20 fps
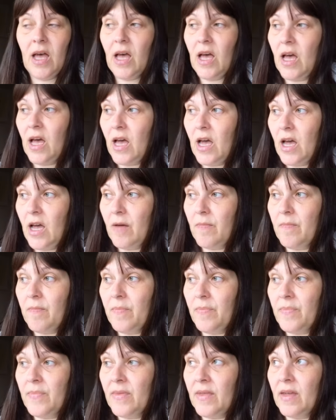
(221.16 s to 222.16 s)

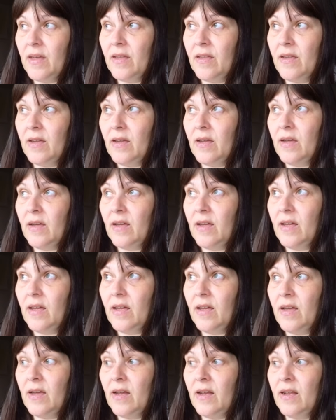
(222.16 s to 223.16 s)

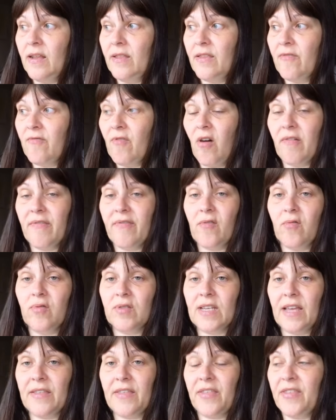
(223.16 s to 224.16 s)
There are, of
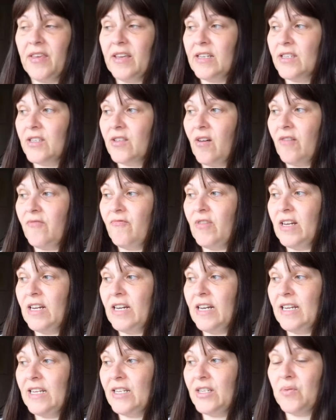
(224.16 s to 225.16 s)
course, other things that I really
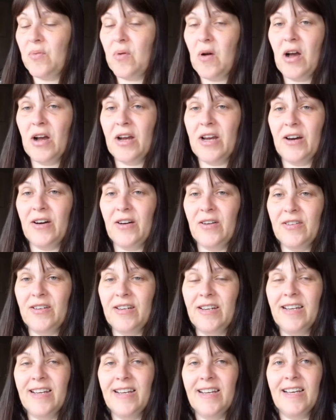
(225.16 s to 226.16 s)
need to work on.
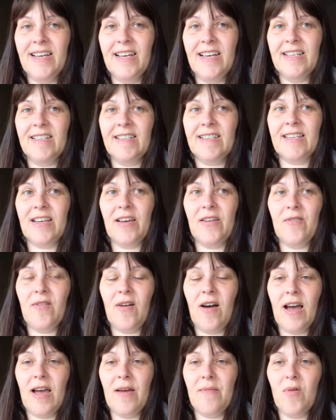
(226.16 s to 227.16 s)
So
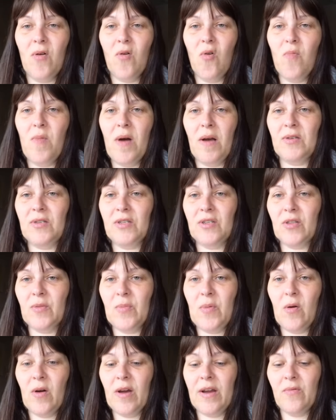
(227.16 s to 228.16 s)
I'm almost at the
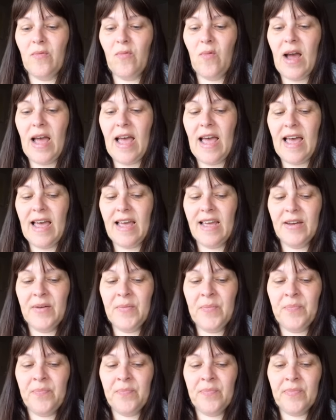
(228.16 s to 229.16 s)
point where
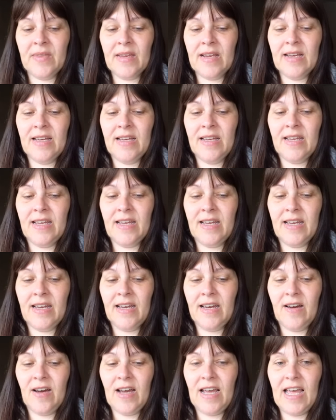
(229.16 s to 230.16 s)

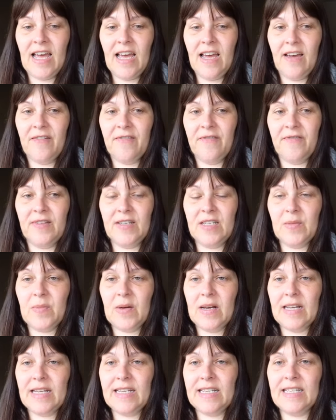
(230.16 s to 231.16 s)
I have
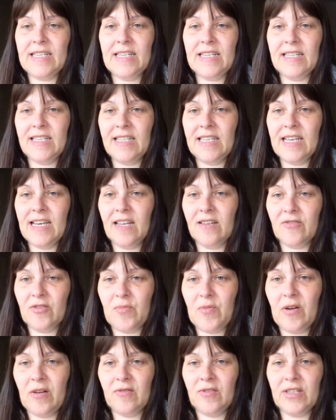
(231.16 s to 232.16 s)
depleted the
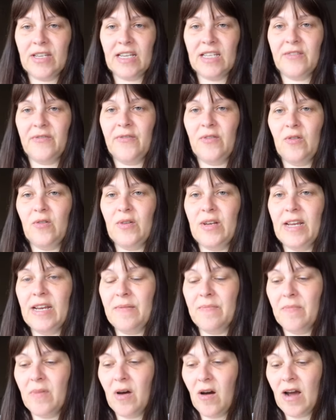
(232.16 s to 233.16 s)
ultra-processed food
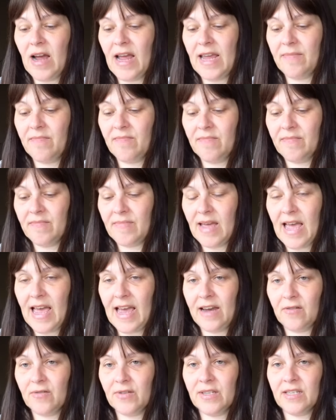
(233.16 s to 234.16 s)
in my
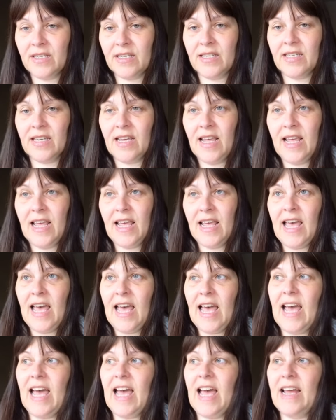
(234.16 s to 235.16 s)
house,
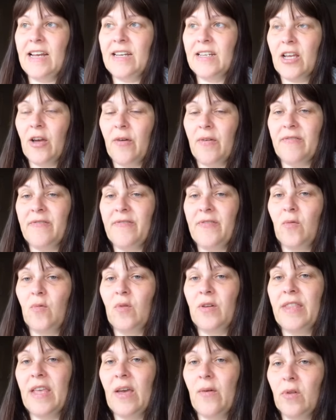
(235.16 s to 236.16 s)
and going
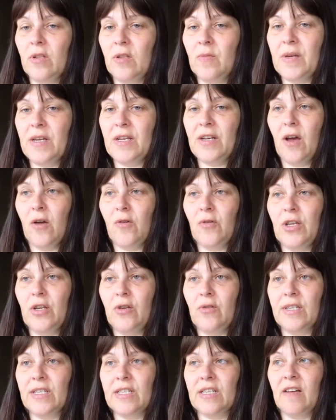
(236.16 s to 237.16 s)
forward there will be no
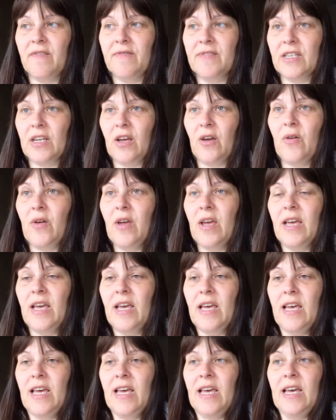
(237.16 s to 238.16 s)
new stuff. So
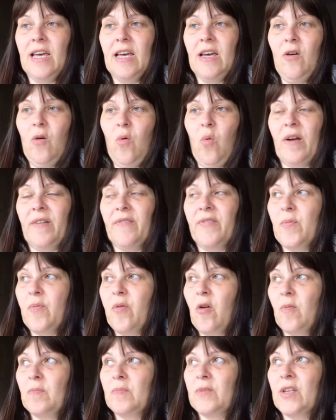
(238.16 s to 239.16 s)
one of the
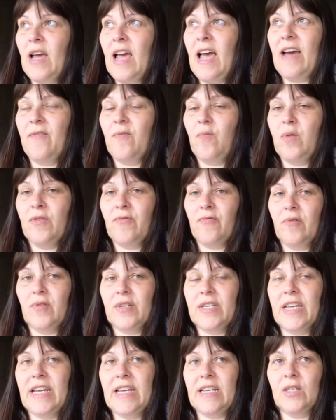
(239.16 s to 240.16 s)
problems I have with
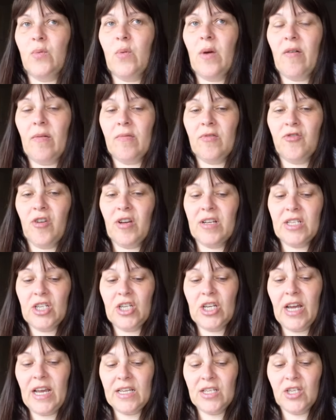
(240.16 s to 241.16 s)
routines where I'm trying to
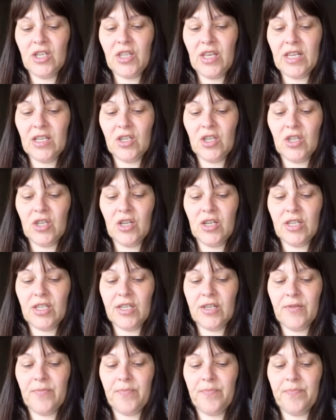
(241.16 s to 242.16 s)
change things
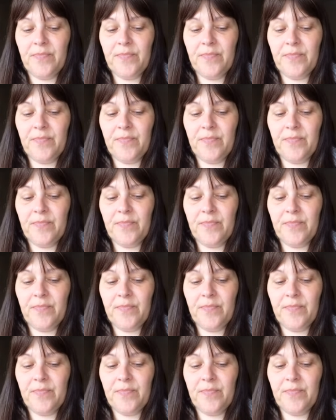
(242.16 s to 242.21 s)
that